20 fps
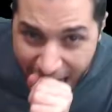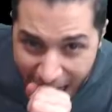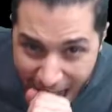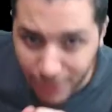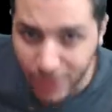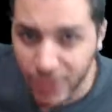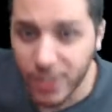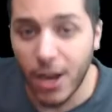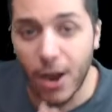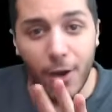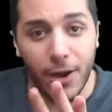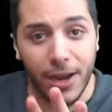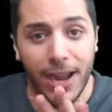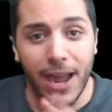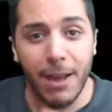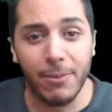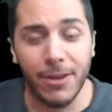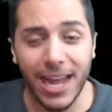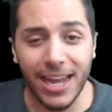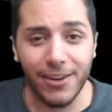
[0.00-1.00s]
I'm sorry,
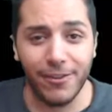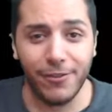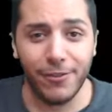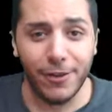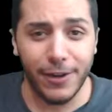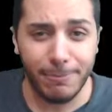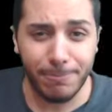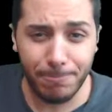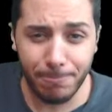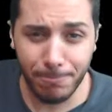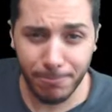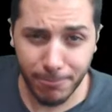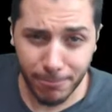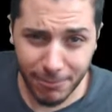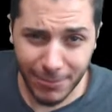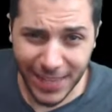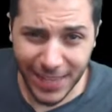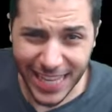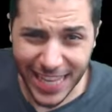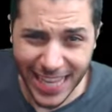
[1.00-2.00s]
I'm kind
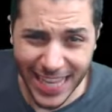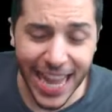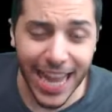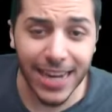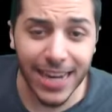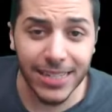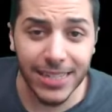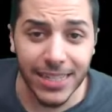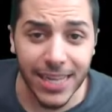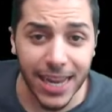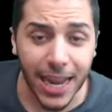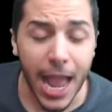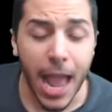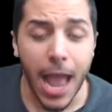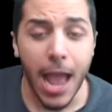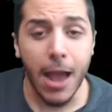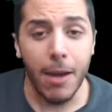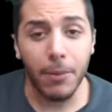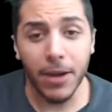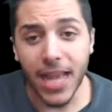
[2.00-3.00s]
of sick,
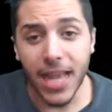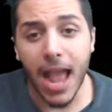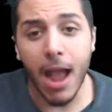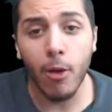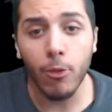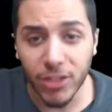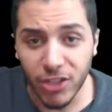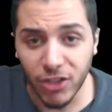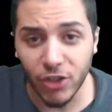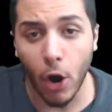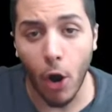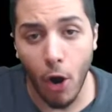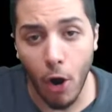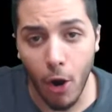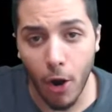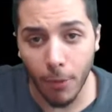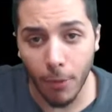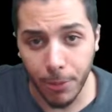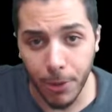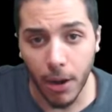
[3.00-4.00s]
but yeah, it was
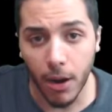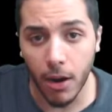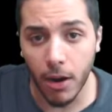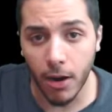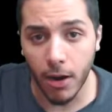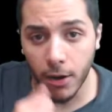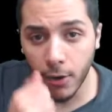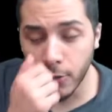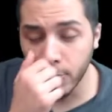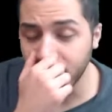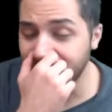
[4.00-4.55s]
Torbjorn who's